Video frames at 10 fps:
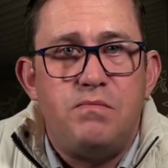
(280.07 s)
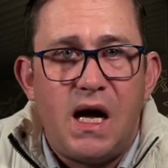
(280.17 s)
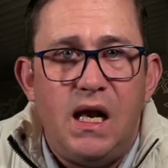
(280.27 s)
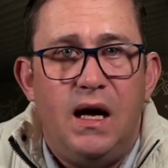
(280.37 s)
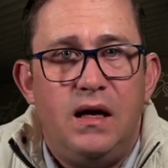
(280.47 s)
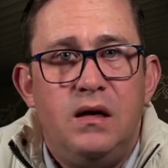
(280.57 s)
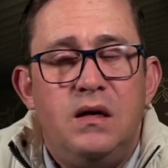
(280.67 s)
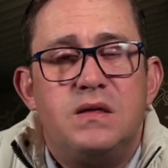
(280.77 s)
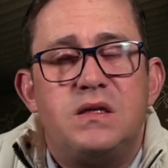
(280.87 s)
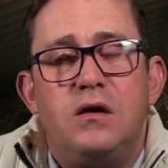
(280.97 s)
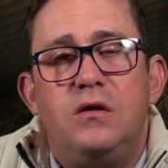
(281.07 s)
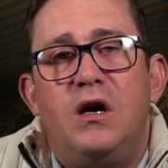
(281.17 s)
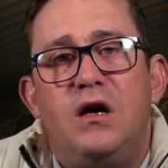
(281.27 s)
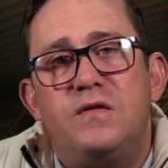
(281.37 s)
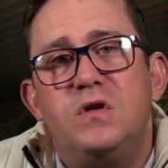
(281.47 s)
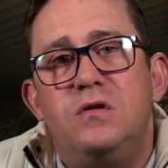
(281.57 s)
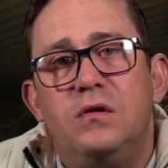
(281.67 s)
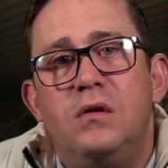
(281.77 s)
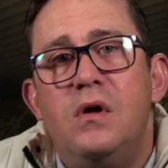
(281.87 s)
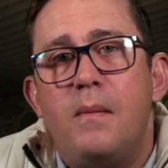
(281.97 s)
ballet. So you have to
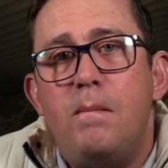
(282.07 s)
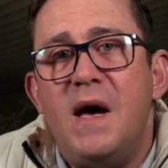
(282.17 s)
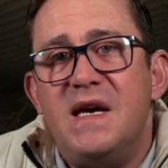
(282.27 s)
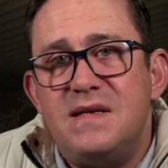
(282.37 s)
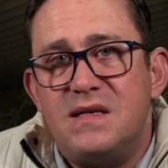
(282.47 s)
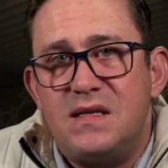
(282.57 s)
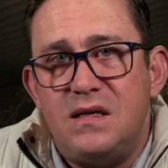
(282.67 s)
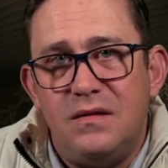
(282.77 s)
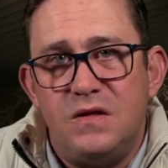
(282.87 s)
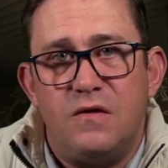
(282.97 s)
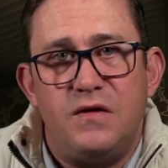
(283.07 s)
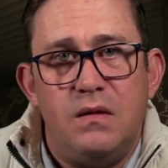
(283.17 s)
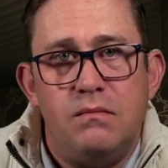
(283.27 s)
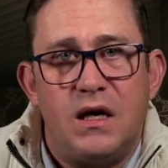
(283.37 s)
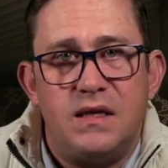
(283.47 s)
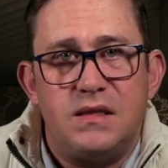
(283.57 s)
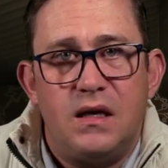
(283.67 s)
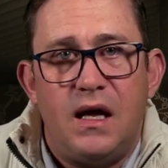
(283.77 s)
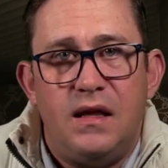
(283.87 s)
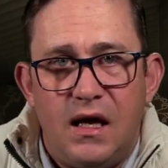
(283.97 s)
do basic skills with them,
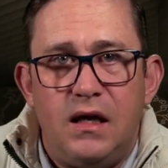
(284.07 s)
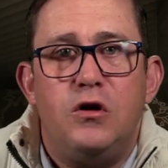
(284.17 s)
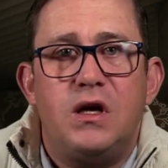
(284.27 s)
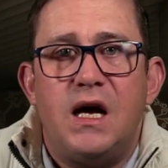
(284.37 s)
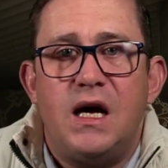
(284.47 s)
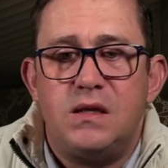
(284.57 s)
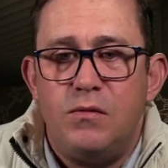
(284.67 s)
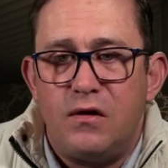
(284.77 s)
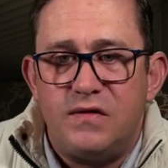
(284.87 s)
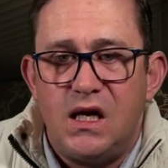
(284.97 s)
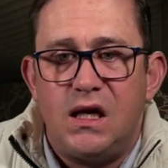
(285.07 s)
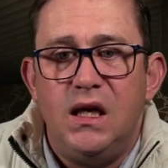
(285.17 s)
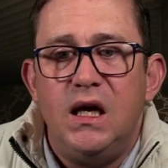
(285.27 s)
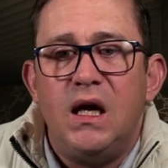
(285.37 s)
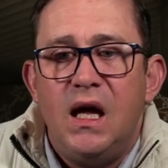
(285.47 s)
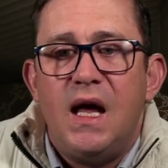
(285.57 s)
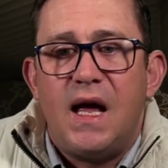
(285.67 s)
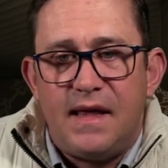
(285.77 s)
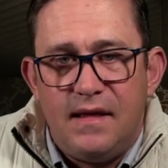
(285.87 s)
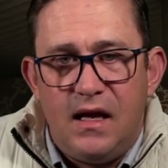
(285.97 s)
and then you can add a bit of technique,
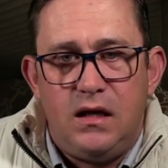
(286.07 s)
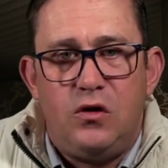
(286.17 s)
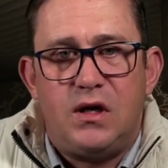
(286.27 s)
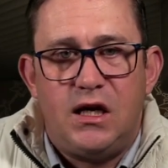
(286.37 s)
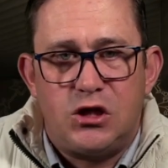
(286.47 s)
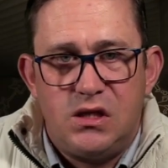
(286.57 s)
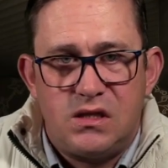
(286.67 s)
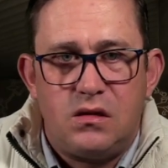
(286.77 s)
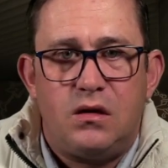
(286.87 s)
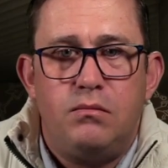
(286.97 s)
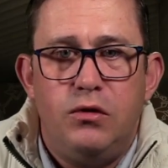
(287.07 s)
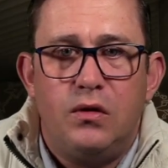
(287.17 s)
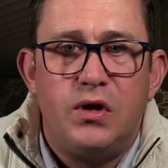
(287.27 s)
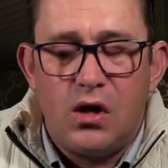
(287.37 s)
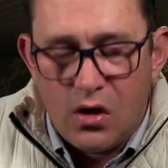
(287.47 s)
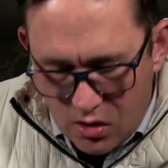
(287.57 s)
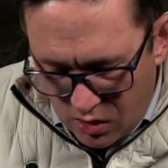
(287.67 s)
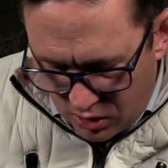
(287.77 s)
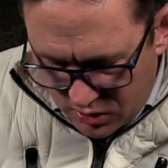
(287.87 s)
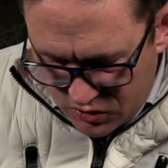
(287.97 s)
and then you can actually start building
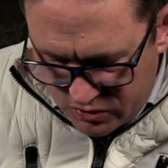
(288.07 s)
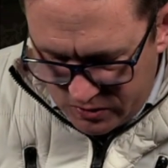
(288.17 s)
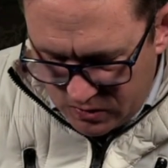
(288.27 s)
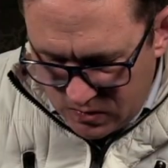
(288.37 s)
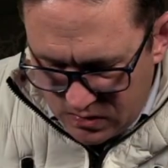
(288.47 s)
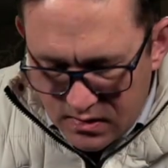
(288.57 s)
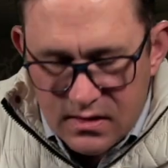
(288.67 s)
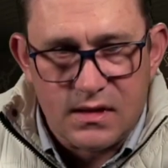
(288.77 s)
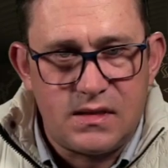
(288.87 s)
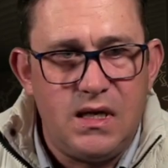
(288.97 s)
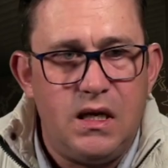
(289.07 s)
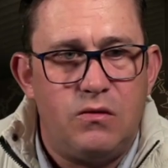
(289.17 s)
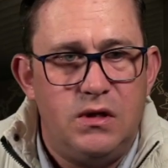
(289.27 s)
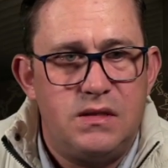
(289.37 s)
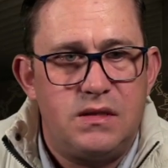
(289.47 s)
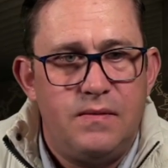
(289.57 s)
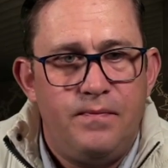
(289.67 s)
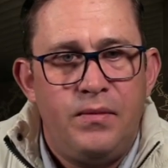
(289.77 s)
onto the sequence.